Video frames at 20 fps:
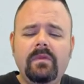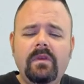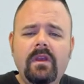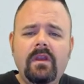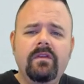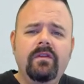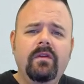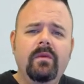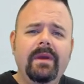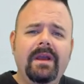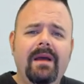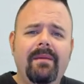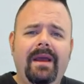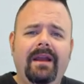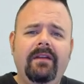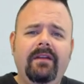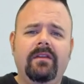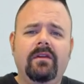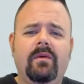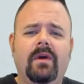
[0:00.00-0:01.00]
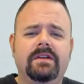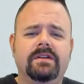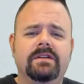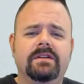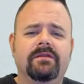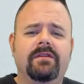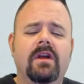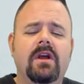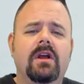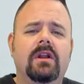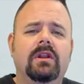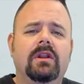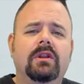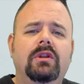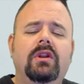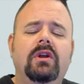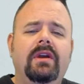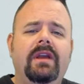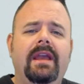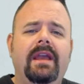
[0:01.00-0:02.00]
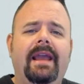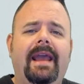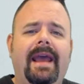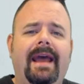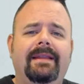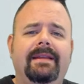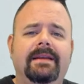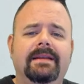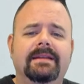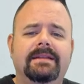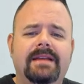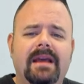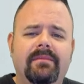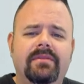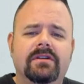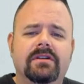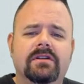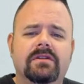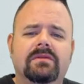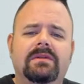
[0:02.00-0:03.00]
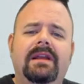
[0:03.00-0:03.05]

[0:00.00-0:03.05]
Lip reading: So we come back to the question of looking at these temperatures.